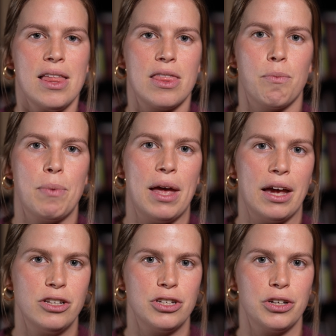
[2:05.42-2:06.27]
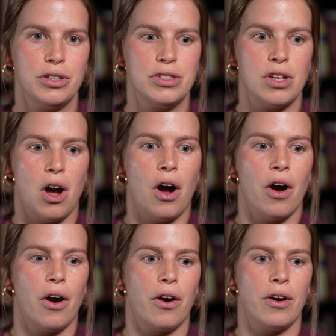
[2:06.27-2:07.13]
the pictures
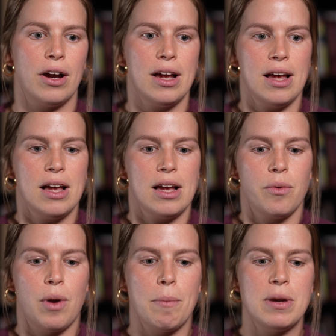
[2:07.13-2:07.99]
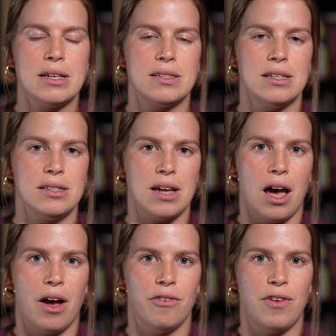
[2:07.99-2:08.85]
are reminiscent
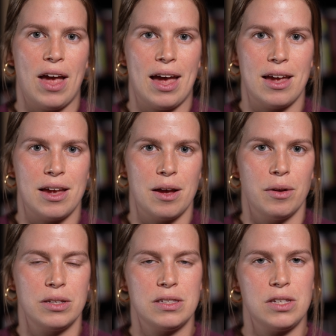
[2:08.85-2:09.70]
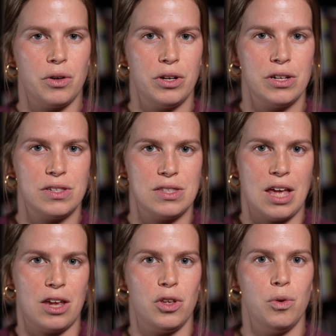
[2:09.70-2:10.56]
of a series
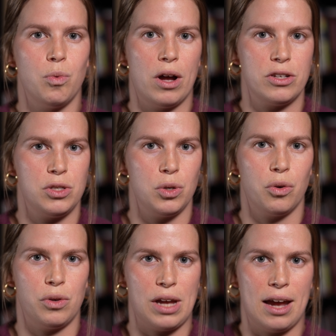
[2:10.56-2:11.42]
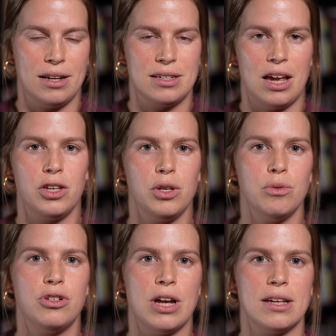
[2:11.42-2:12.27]
that you want to create, and
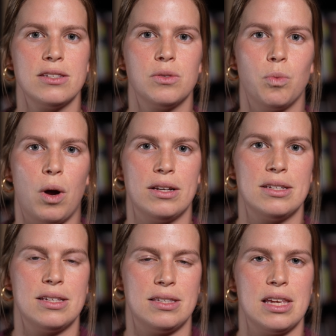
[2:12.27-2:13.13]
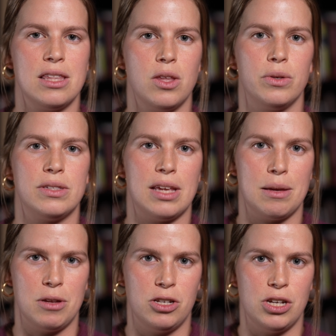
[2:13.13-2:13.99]
you just want to see those
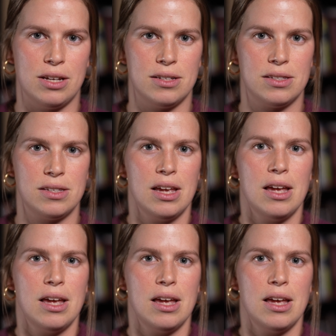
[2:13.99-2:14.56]
images